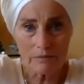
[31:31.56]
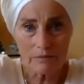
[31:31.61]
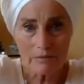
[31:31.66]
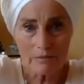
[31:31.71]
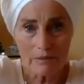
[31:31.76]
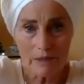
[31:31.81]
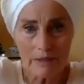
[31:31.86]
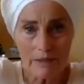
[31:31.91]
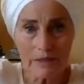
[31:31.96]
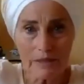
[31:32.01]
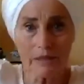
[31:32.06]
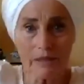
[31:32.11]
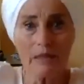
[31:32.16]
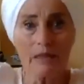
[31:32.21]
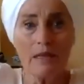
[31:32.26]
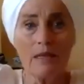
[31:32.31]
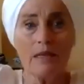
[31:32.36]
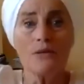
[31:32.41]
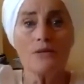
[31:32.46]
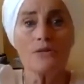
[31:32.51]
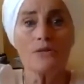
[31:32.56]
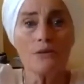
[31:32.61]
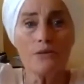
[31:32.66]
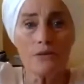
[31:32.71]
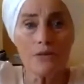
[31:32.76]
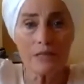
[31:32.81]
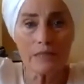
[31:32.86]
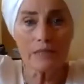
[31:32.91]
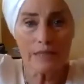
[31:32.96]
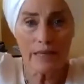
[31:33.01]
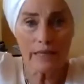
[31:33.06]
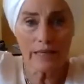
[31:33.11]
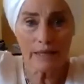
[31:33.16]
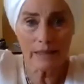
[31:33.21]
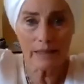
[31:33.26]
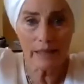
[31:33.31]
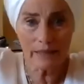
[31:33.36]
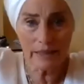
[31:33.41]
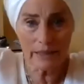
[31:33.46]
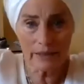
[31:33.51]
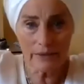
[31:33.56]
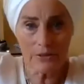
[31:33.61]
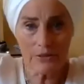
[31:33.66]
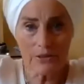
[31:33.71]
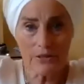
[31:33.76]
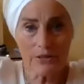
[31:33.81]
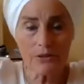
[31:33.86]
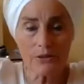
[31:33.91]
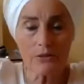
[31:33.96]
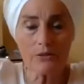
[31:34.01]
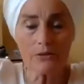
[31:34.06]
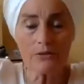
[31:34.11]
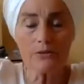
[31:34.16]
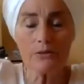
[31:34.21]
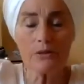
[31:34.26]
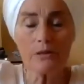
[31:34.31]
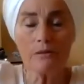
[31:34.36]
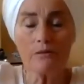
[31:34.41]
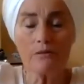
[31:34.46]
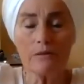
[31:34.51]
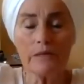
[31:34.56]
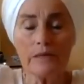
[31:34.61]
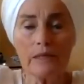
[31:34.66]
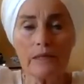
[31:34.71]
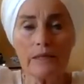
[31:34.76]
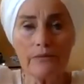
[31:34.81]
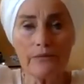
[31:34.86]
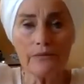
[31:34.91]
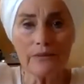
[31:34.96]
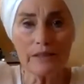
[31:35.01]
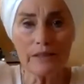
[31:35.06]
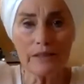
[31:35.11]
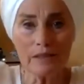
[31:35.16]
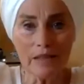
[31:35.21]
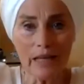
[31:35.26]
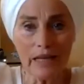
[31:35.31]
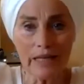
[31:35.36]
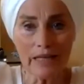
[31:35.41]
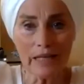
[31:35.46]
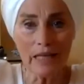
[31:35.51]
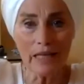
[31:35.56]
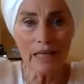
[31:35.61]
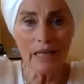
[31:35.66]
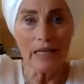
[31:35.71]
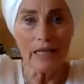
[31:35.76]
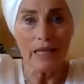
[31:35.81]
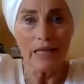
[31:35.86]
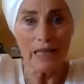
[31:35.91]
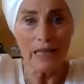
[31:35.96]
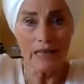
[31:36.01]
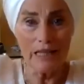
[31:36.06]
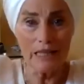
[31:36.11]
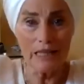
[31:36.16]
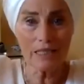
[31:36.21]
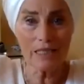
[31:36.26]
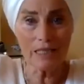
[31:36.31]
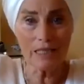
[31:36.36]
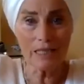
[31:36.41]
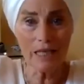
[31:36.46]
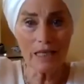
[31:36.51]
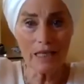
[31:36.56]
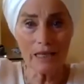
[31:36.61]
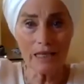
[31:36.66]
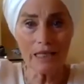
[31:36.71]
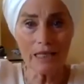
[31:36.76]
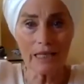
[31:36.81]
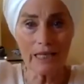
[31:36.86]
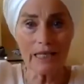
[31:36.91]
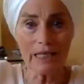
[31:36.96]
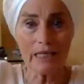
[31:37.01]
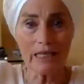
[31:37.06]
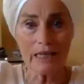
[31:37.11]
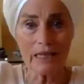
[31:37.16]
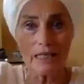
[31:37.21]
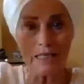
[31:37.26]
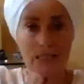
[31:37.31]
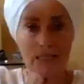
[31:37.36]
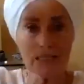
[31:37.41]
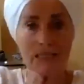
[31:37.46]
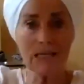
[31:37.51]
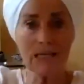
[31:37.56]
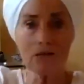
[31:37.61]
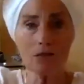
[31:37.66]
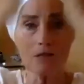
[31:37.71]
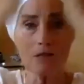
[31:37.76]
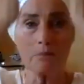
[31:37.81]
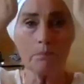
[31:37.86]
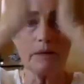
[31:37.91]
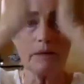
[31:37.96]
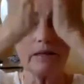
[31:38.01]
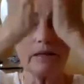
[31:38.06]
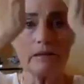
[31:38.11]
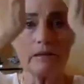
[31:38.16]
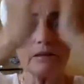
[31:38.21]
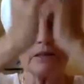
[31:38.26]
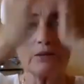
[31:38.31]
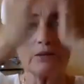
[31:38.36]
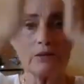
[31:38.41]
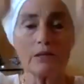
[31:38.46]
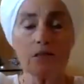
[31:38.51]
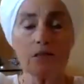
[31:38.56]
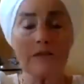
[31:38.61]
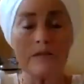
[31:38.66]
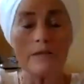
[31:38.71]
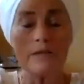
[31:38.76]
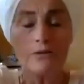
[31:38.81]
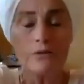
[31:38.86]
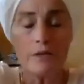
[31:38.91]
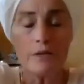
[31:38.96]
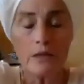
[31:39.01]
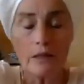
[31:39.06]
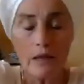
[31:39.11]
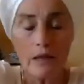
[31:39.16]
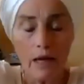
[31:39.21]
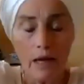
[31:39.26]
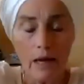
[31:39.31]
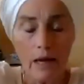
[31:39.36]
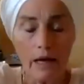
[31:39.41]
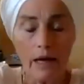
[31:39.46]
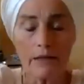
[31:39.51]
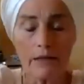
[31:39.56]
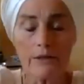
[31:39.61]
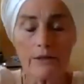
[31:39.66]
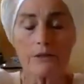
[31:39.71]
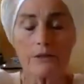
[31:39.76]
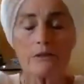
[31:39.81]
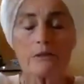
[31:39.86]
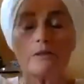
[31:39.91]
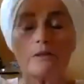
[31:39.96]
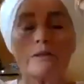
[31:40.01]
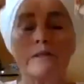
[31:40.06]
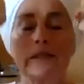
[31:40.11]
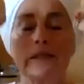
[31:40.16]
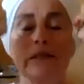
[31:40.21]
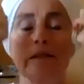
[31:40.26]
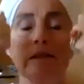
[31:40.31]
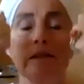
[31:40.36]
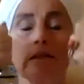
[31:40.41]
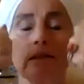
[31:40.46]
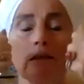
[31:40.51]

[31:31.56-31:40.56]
right? So you can take that energy so that you can really feel like this 10th gate, this 1,000-petal lotus, that you can actually